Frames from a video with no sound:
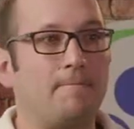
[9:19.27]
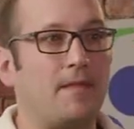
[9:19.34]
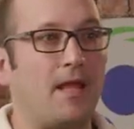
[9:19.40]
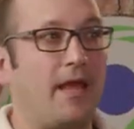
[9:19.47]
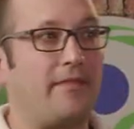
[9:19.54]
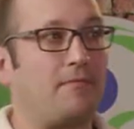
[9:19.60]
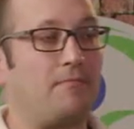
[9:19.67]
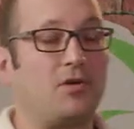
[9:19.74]

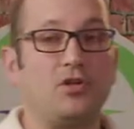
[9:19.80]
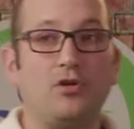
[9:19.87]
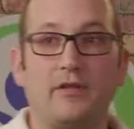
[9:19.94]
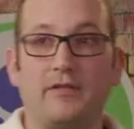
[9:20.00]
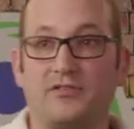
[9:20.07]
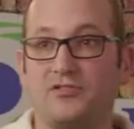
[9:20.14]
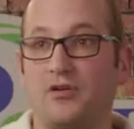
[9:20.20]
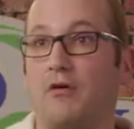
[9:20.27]
and
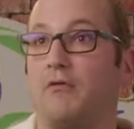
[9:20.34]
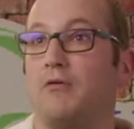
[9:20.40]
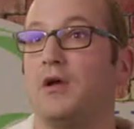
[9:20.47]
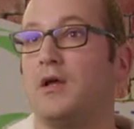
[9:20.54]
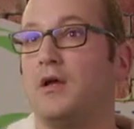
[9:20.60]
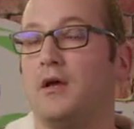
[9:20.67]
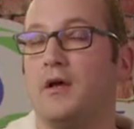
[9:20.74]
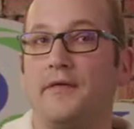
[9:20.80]
the so
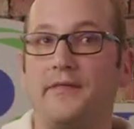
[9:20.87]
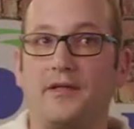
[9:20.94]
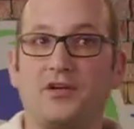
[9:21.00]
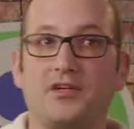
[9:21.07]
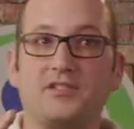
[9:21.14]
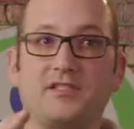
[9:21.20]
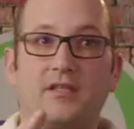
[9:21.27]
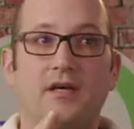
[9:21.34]

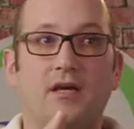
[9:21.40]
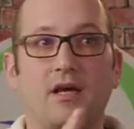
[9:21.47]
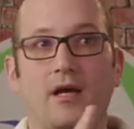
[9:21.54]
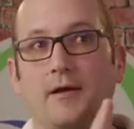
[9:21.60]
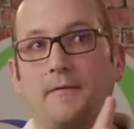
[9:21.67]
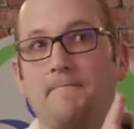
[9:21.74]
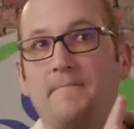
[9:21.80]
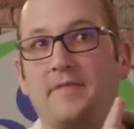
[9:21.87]
there's
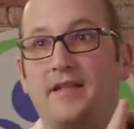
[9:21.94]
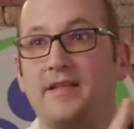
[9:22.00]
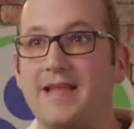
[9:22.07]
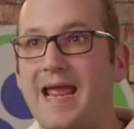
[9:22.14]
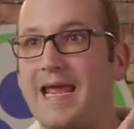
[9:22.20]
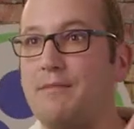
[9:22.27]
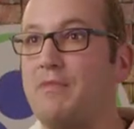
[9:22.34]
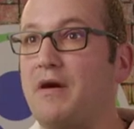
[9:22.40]
the the
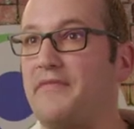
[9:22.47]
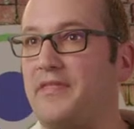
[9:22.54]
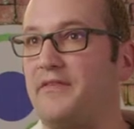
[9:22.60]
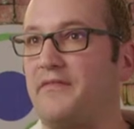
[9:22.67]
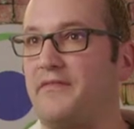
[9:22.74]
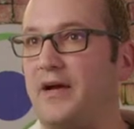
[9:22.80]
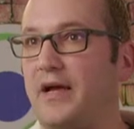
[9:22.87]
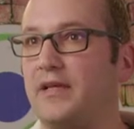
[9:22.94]
name of the
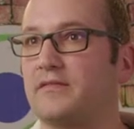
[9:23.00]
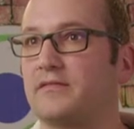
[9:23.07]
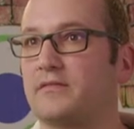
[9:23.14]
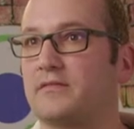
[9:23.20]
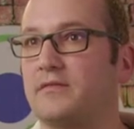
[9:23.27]
device.